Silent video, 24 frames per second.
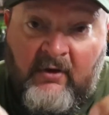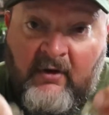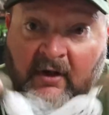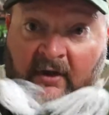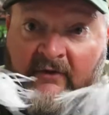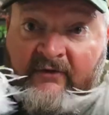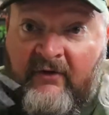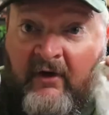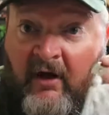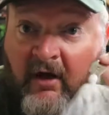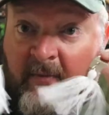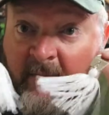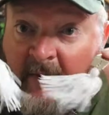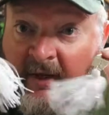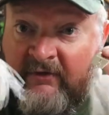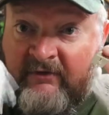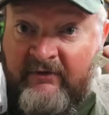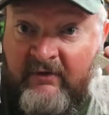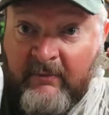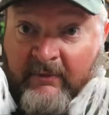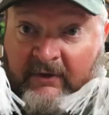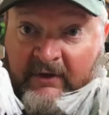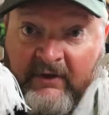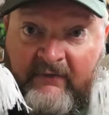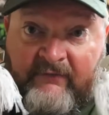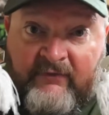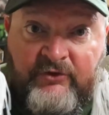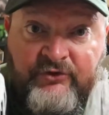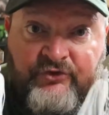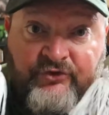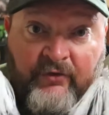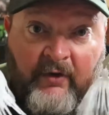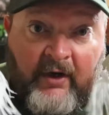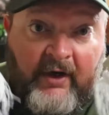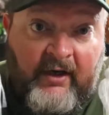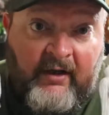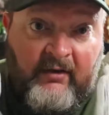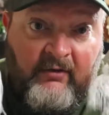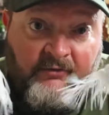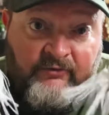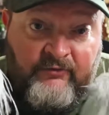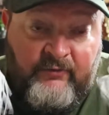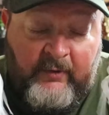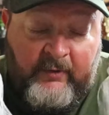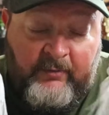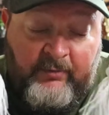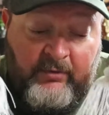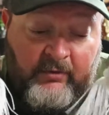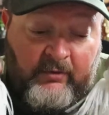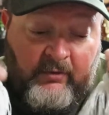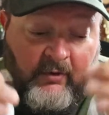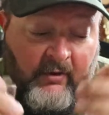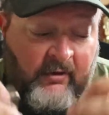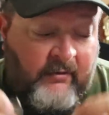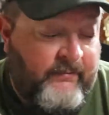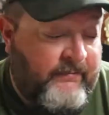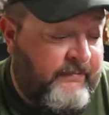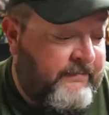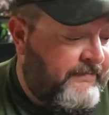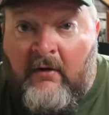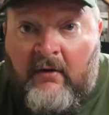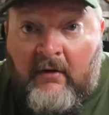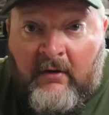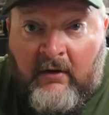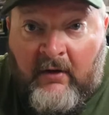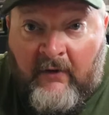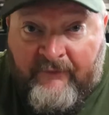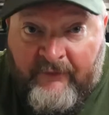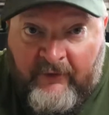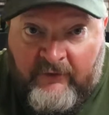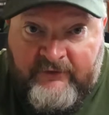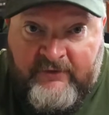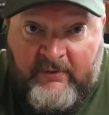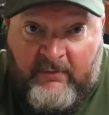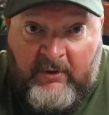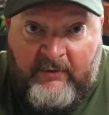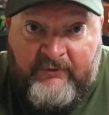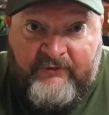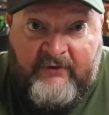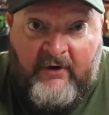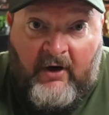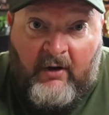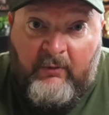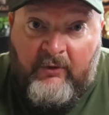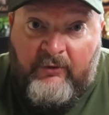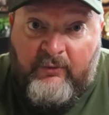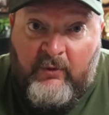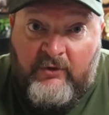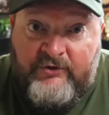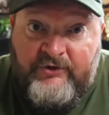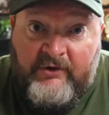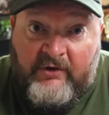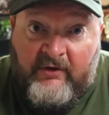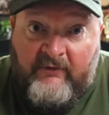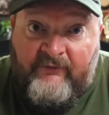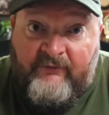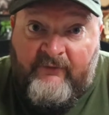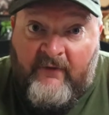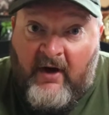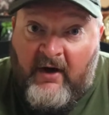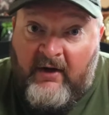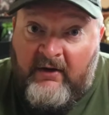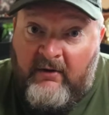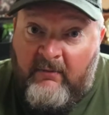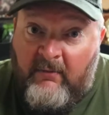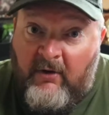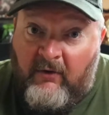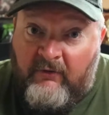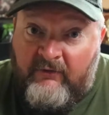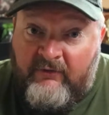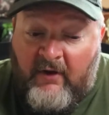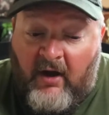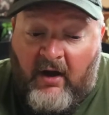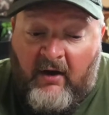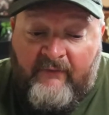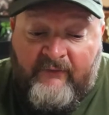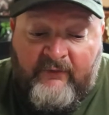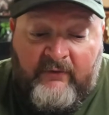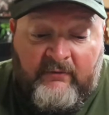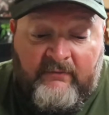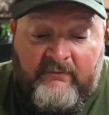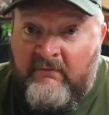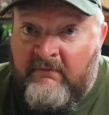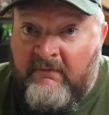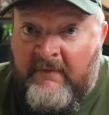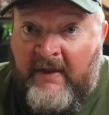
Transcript: Let's talk about some of the different trailers we put on Now first I'm gonna start with what you can find the most often.